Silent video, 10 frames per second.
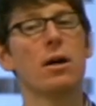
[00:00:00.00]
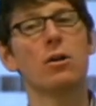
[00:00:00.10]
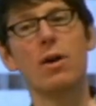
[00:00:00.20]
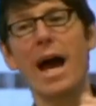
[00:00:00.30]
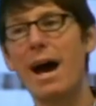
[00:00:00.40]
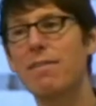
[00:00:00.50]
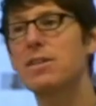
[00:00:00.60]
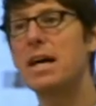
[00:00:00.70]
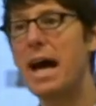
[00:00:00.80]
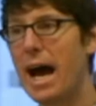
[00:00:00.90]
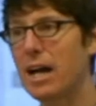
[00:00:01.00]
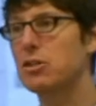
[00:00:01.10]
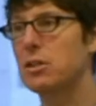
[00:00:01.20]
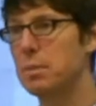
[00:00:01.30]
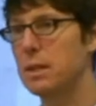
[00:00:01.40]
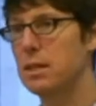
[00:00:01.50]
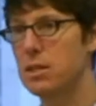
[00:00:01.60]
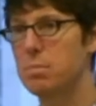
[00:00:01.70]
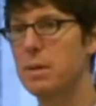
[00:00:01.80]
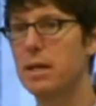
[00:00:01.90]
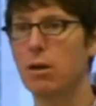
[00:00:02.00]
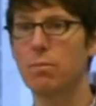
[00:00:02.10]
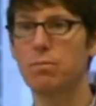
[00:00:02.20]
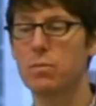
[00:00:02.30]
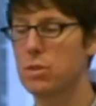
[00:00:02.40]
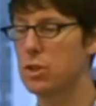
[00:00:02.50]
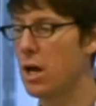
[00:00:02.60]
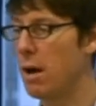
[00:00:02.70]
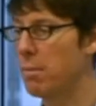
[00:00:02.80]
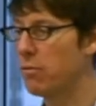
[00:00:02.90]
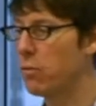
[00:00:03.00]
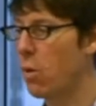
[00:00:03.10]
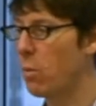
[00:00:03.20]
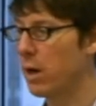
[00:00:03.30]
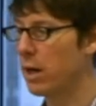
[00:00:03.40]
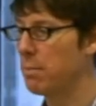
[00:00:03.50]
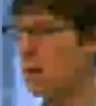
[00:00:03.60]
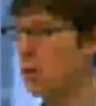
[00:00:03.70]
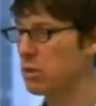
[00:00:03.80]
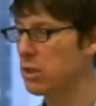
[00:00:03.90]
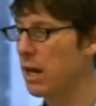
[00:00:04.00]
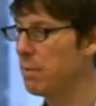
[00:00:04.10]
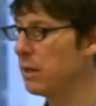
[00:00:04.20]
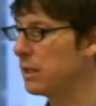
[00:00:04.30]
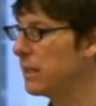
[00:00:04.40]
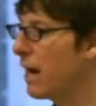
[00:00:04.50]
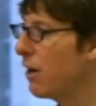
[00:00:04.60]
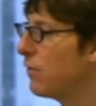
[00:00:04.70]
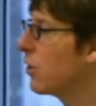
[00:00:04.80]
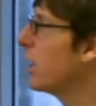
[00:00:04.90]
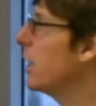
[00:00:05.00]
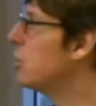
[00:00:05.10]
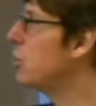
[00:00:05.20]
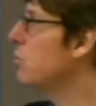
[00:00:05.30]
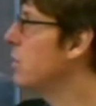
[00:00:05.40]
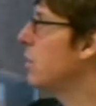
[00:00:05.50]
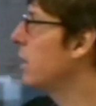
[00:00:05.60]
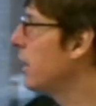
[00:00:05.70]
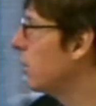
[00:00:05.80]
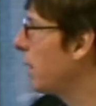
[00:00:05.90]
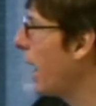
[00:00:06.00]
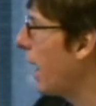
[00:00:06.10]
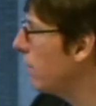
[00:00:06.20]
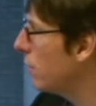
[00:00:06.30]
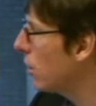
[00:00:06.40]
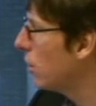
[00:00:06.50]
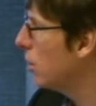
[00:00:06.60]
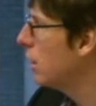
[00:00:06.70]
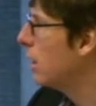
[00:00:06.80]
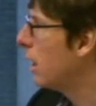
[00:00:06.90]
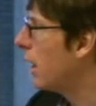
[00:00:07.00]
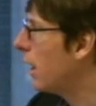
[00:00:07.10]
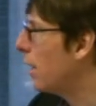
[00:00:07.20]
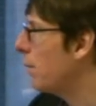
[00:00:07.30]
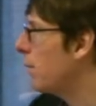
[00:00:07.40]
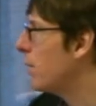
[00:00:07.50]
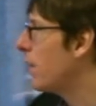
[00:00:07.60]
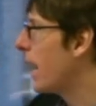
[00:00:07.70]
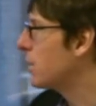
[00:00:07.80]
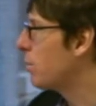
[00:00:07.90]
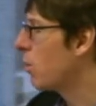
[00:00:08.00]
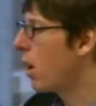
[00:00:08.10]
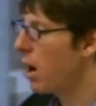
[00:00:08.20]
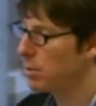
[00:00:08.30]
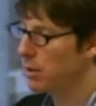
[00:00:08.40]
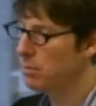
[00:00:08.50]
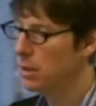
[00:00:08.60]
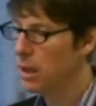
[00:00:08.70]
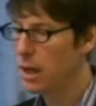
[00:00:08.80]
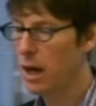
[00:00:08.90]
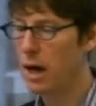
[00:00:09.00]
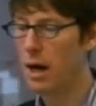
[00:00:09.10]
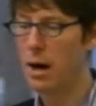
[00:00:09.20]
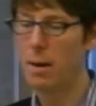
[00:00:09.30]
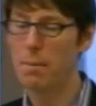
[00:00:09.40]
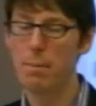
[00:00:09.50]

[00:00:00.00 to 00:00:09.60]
You have to actually be the speaker so, uh, before we're going to impose liability. Now, if you're going to induce illegal behavior, um, that's a problem. Um,